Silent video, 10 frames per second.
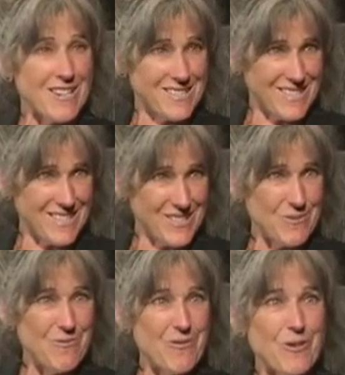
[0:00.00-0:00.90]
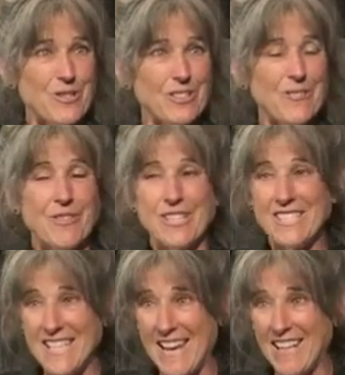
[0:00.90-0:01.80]
system for delivering
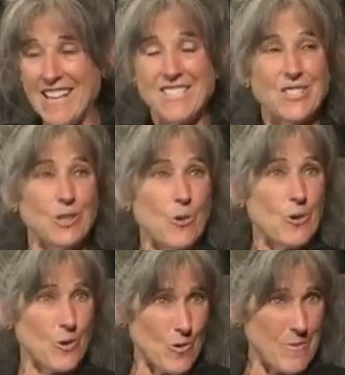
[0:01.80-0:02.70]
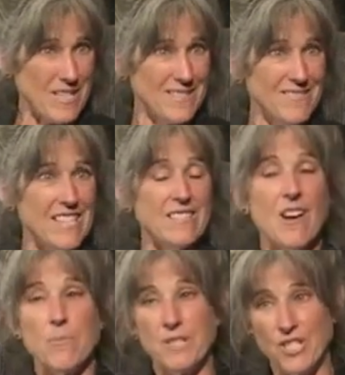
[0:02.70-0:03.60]
satellites to low Earth orbit in
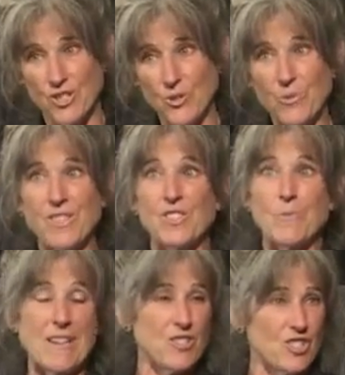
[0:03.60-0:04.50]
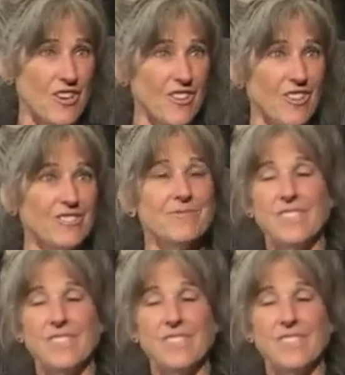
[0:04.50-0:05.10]
competition with the Space Shuttle,